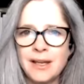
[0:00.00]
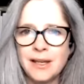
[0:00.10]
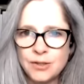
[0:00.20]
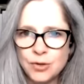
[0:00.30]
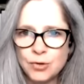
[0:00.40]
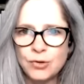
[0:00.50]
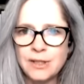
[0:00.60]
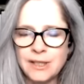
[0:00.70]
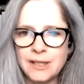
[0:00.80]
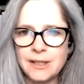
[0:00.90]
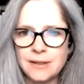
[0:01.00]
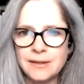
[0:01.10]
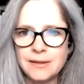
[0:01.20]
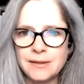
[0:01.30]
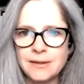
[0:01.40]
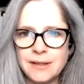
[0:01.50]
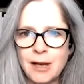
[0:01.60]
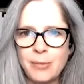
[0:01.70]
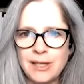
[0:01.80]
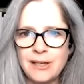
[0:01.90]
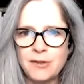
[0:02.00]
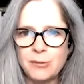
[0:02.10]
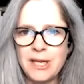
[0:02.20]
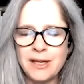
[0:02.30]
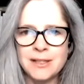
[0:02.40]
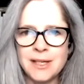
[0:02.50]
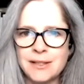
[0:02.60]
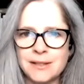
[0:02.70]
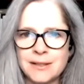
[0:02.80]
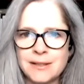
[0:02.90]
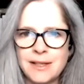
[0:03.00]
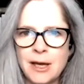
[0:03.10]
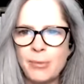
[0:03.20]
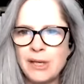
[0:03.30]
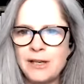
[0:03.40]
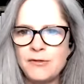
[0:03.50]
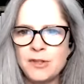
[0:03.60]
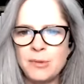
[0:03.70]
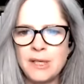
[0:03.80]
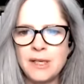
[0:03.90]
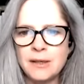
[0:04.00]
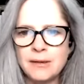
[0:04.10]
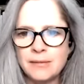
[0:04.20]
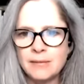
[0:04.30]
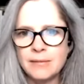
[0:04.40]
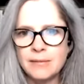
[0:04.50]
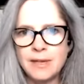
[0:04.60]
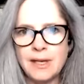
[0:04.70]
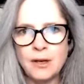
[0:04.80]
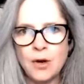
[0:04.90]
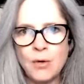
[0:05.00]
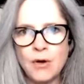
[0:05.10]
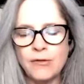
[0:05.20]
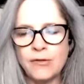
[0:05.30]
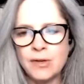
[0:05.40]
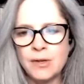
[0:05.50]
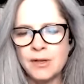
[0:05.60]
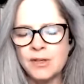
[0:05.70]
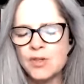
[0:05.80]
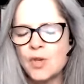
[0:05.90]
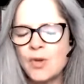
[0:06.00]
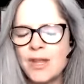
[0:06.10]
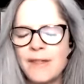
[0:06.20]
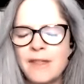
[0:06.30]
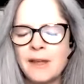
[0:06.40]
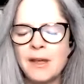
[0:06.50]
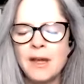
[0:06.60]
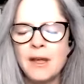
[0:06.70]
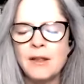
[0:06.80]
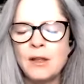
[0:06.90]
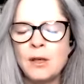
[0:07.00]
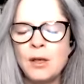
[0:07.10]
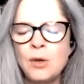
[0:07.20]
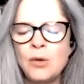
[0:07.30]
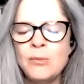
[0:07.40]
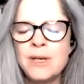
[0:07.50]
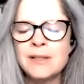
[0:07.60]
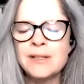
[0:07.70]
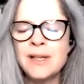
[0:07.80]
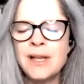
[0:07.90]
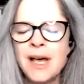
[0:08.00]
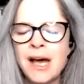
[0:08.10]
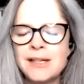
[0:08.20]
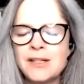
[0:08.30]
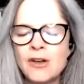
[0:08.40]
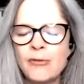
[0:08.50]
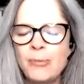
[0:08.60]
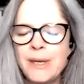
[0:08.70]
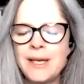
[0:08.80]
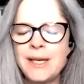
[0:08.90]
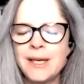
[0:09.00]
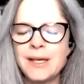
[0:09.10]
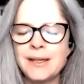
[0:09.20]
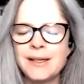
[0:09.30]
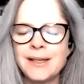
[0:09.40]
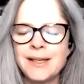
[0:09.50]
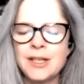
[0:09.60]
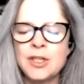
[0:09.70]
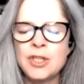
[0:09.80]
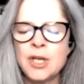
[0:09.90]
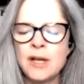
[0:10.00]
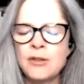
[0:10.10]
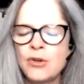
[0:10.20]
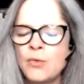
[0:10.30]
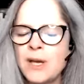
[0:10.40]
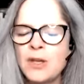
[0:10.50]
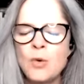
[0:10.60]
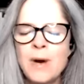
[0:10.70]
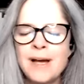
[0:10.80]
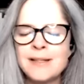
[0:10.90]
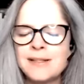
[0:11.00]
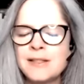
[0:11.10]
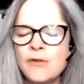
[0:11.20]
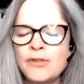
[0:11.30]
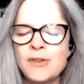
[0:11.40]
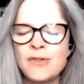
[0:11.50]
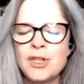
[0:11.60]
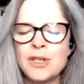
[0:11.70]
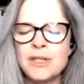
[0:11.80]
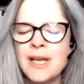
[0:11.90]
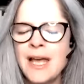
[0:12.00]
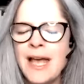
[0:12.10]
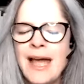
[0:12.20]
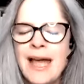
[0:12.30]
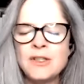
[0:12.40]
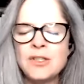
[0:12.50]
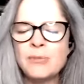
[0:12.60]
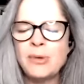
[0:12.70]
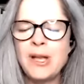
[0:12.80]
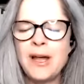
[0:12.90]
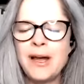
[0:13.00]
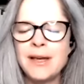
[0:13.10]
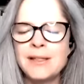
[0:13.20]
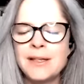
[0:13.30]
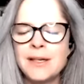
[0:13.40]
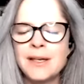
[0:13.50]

is truly a belief to be undone, a belief to be let go of, so that the luminous light of being can shine through where you are self-sufficient and supplied